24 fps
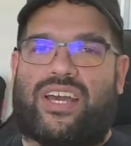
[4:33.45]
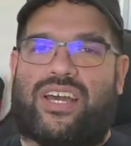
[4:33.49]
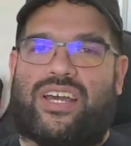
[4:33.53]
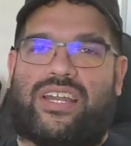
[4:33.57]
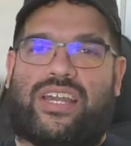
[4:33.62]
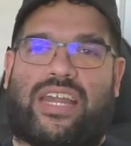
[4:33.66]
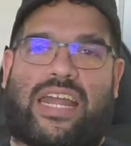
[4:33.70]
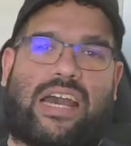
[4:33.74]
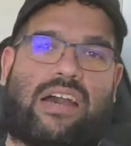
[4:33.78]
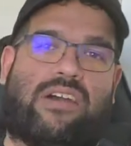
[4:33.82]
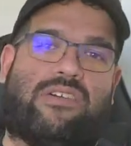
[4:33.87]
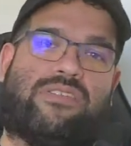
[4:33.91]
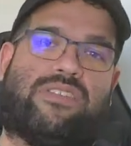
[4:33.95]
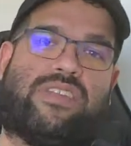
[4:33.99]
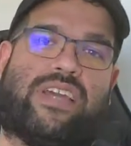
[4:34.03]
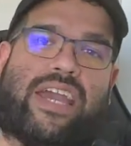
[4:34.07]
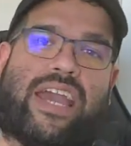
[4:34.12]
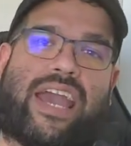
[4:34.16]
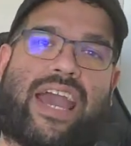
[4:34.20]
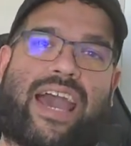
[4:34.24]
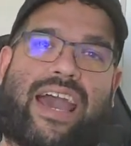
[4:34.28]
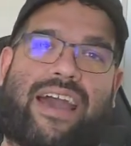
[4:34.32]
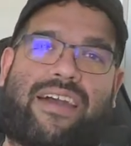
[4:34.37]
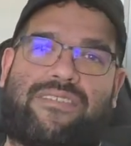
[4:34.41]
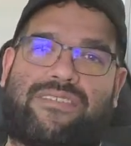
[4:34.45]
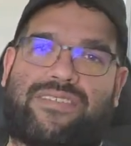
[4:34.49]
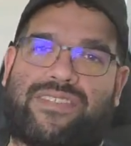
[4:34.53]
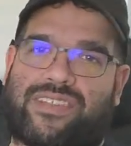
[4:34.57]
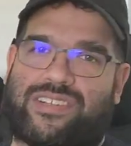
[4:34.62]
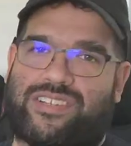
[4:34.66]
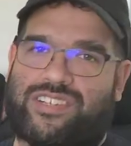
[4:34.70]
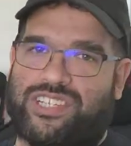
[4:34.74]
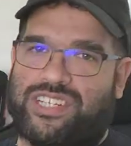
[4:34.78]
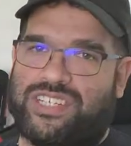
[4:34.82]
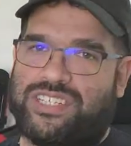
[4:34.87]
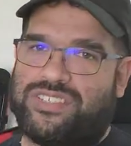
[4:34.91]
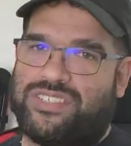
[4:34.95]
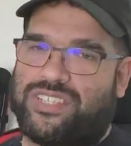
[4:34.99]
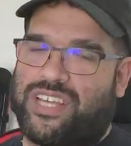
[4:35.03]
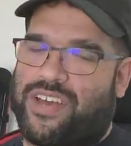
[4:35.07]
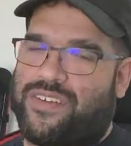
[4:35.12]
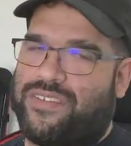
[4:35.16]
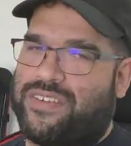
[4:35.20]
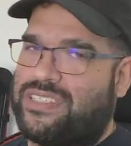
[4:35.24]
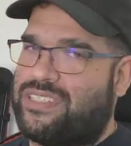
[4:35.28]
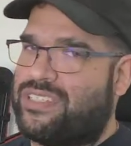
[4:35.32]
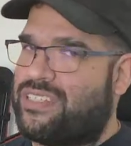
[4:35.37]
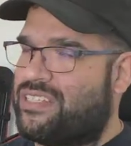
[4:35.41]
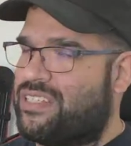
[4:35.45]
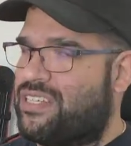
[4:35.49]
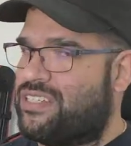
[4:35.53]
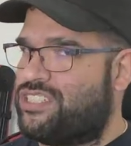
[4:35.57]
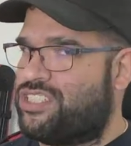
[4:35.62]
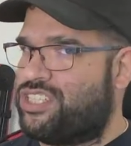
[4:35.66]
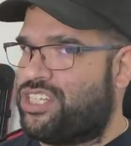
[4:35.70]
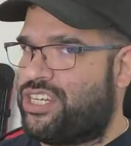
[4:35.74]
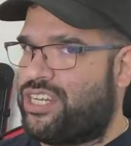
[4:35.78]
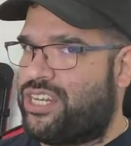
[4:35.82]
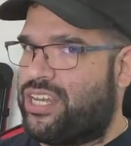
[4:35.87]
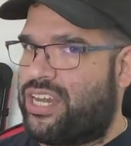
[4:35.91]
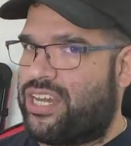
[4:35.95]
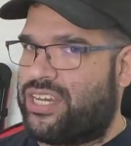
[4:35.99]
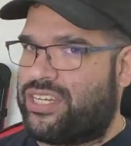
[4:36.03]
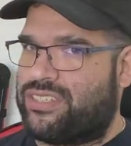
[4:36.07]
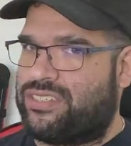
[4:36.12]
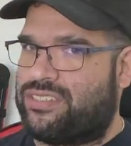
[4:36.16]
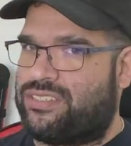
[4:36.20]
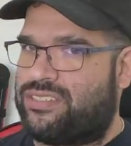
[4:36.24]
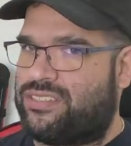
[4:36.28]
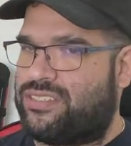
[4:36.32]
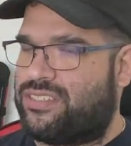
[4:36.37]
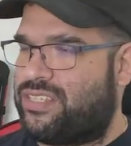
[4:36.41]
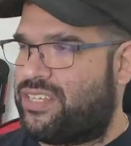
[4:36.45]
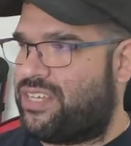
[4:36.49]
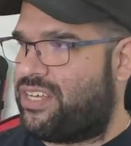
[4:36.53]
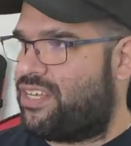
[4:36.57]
Now they have the G7s and the G9s,